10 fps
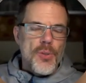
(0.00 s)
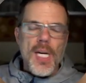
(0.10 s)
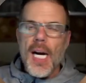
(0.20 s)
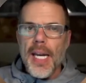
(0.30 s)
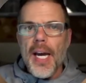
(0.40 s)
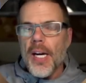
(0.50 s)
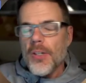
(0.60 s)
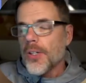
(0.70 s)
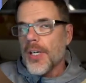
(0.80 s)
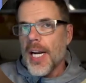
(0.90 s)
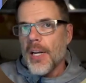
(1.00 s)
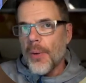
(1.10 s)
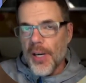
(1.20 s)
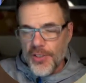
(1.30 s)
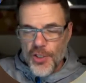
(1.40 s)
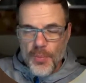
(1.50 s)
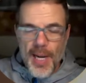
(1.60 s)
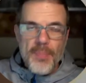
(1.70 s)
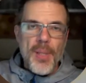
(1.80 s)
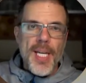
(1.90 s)
Yucata or anywhere else
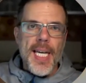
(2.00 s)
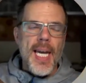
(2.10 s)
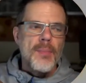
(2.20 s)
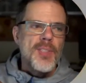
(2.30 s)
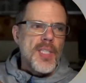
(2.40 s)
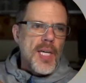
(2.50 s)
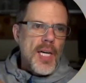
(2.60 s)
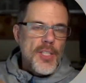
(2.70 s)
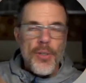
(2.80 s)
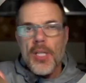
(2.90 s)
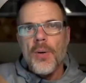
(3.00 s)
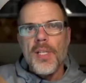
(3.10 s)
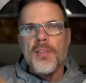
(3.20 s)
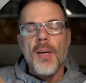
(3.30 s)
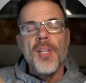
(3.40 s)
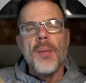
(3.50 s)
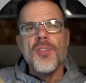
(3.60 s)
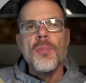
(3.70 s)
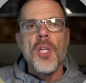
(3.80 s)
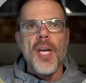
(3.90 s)
you might play games, you could go to
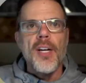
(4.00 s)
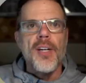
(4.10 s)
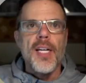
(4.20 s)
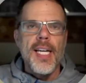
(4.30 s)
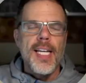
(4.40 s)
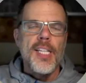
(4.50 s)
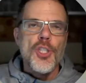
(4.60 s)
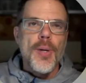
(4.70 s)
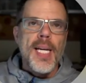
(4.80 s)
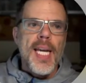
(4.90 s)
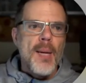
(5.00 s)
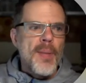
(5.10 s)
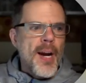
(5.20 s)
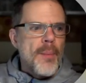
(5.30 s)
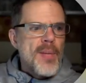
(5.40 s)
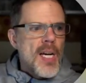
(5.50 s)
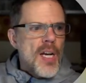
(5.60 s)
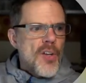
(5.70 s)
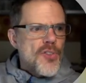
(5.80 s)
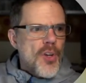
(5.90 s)
Tabletop Simulator and enjoy a game there.
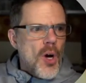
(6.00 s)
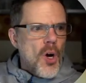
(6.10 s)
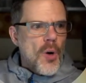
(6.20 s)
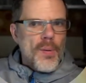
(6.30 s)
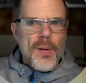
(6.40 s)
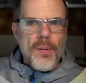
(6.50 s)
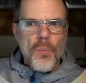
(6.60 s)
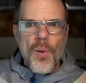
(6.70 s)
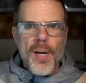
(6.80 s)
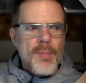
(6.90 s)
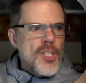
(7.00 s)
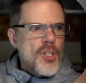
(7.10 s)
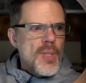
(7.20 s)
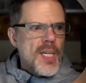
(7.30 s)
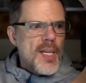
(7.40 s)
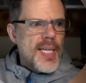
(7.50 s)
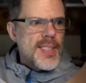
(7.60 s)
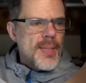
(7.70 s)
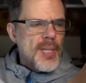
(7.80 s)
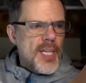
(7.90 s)
So what I'm going to do here
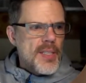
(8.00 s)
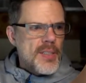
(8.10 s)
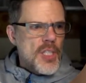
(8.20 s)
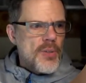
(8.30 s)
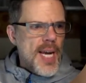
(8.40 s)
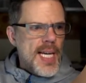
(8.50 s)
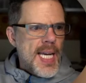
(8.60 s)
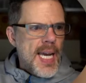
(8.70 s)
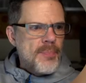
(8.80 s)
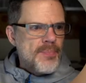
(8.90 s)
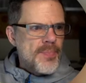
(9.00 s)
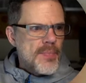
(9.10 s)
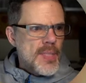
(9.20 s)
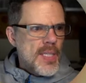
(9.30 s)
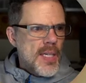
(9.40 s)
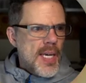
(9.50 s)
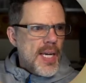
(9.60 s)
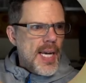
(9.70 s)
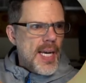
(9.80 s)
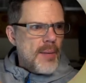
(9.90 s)
is I'm going to create a game.
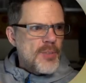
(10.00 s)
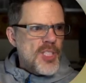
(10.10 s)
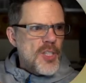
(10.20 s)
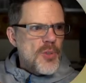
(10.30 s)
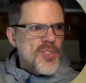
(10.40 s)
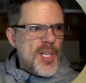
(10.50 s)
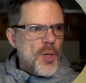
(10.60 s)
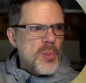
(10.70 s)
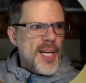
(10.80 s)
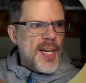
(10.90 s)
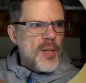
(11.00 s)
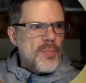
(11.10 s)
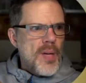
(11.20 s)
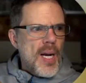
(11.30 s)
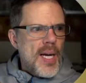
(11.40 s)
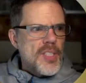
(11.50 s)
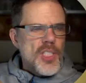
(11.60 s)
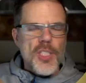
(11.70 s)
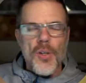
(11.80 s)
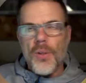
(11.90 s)
And I'm just going to do single player
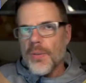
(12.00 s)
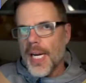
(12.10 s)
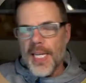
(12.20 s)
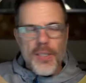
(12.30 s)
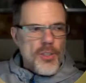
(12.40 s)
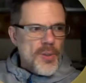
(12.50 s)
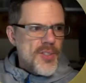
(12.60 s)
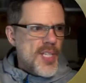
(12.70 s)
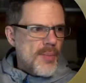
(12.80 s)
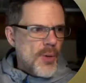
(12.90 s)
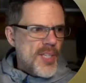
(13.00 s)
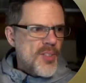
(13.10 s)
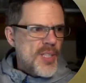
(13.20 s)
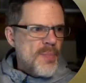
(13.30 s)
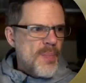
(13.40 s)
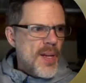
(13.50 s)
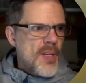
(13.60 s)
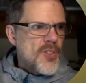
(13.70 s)
just so I can do this demo easily.